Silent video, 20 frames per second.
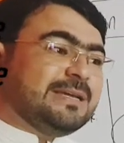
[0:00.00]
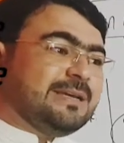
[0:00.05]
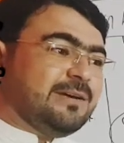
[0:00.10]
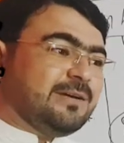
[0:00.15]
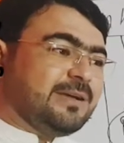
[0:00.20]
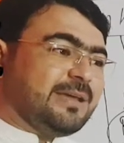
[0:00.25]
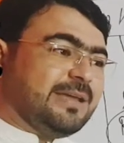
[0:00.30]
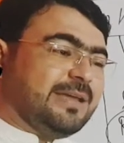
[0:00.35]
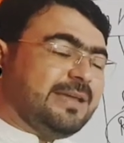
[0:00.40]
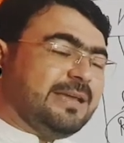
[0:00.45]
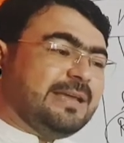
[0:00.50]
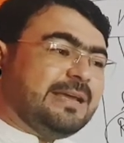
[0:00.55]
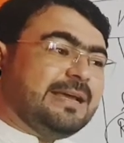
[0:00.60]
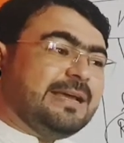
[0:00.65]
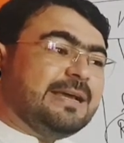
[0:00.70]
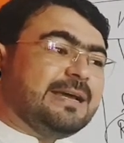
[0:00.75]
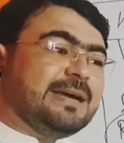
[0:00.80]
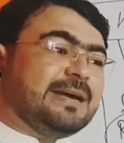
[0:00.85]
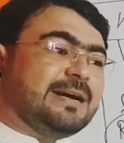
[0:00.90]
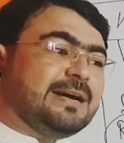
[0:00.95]
Okay,
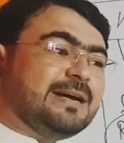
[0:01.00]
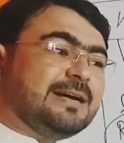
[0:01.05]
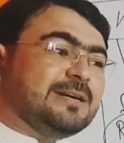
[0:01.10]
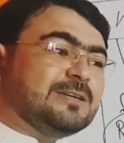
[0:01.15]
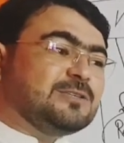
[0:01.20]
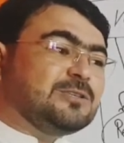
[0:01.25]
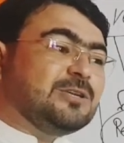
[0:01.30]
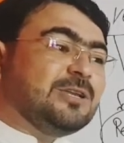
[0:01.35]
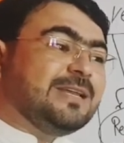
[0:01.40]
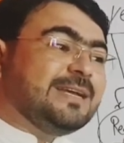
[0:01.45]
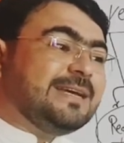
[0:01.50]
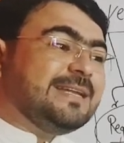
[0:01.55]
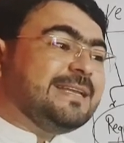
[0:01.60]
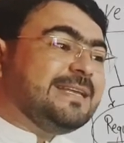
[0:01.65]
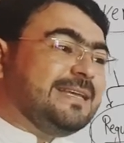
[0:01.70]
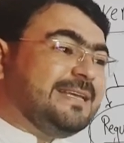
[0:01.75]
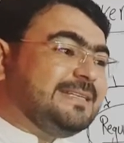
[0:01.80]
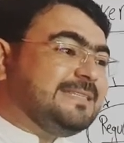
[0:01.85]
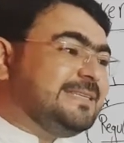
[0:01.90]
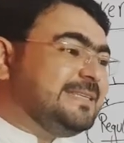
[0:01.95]
to
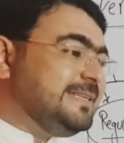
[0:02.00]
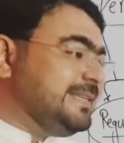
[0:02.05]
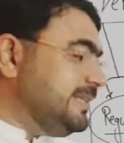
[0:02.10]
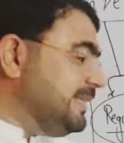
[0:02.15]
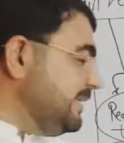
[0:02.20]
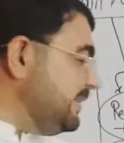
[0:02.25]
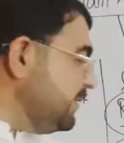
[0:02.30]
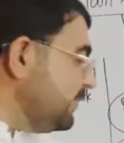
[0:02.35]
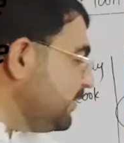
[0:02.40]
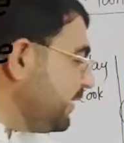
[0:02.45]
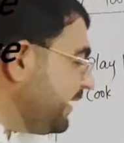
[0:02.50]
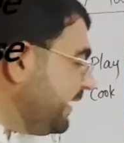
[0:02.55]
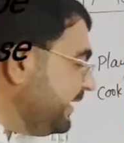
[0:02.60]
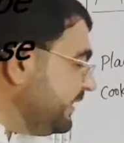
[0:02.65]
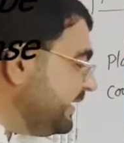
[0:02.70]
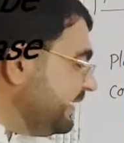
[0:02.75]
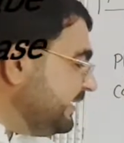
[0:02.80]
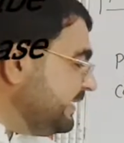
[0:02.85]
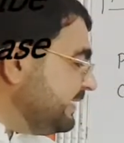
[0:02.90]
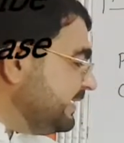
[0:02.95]
learn easily. Okay,
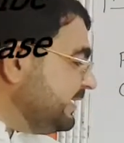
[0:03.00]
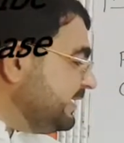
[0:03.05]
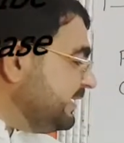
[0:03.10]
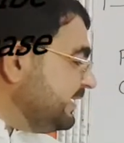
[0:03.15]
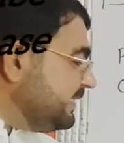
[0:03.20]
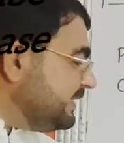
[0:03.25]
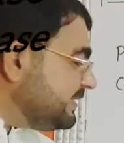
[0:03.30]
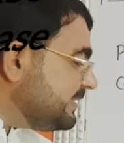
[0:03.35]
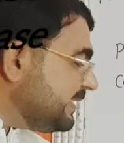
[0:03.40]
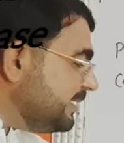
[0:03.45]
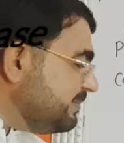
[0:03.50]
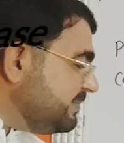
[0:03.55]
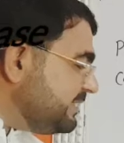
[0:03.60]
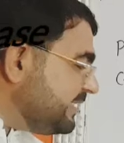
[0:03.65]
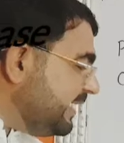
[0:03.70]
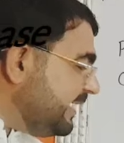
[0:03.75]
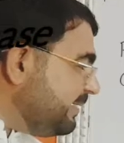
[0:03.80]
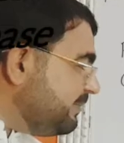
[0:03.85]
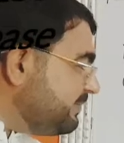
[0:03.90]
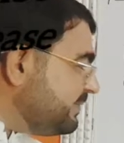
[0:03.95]
that
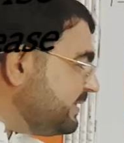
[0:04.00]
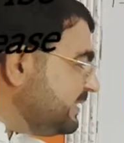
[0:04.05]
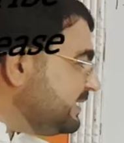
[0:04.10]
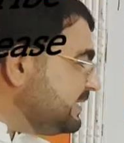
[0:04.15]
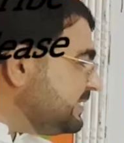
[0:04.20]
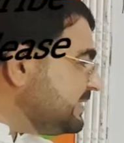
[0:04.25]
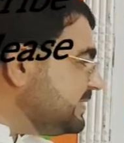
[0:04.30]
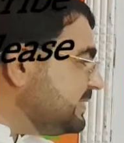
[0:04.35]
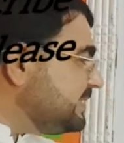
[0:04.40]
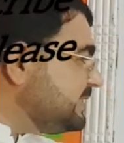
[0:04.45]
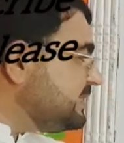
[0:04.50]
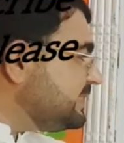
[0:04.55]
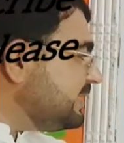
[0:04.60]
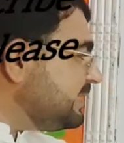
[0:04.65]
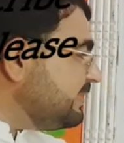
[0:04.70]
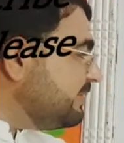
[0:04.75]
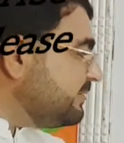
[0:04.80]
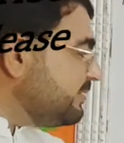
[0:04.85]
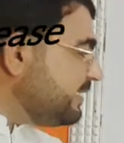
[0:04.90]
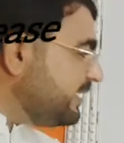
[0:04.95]
sometimes this
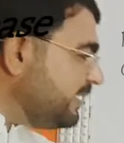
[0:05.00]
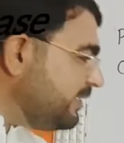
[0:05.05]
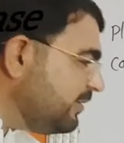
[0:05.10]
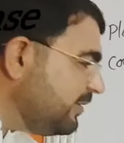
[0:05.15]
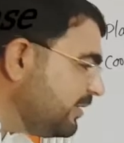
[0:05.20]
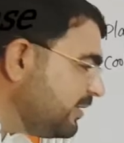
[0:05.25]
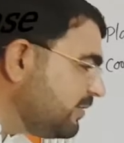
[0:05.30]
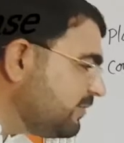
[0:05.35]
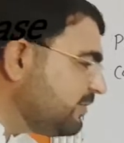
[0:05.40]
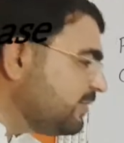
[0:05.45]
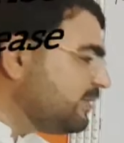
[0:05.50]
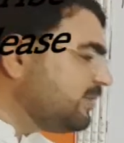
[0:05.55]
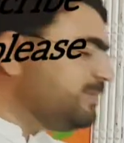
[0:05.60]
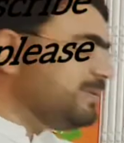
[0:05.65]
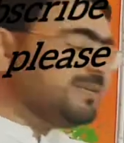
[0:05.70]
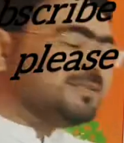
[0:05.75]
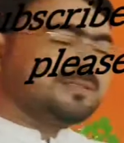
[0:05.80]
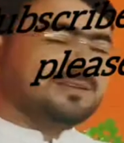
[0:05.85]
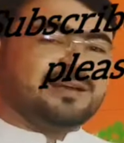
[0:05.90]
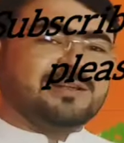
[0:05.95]
regular
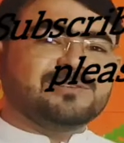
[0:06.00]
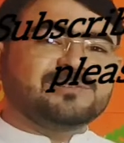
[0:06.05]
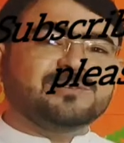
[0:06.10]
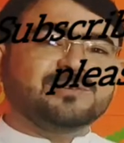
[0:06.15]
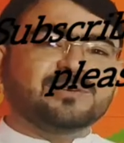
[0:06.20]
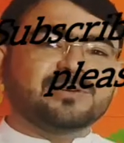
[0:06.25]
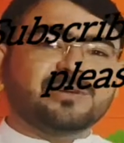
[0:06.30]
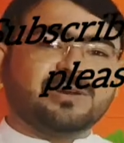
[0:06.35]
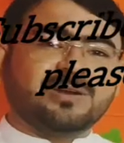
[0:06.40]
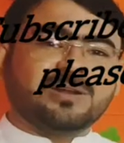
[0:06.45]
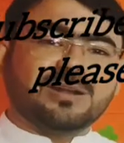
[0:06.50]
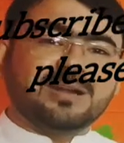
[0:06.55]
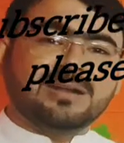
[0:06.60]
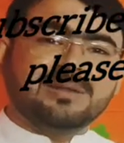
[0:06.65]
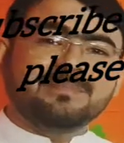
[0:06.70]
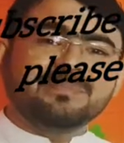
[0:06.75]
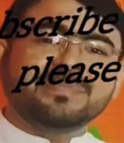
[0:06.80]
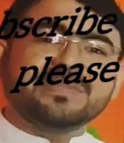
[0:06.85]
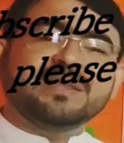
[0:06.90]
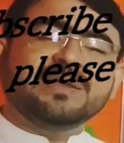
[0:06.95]
verb is also
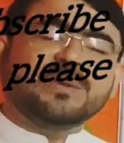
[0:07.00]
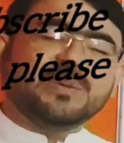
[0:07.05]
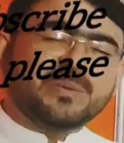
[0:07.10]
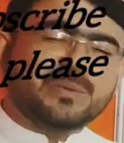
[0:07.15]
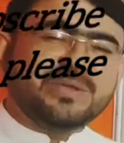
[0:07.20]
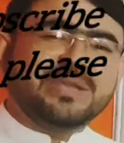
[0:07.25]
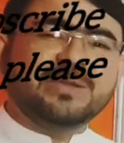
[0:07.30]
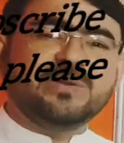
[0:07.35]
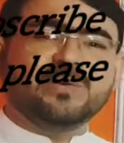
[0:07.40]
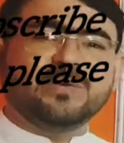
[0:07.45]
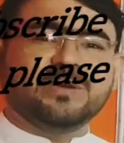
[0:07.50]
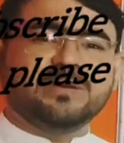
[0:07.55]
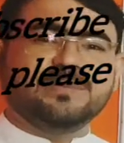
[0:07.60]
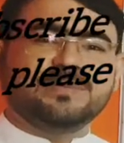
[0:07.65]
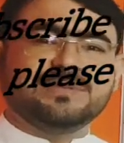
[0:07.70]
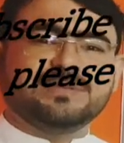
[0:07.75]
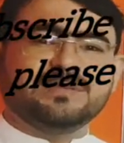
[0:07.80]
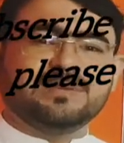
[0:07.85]
called weak verbs.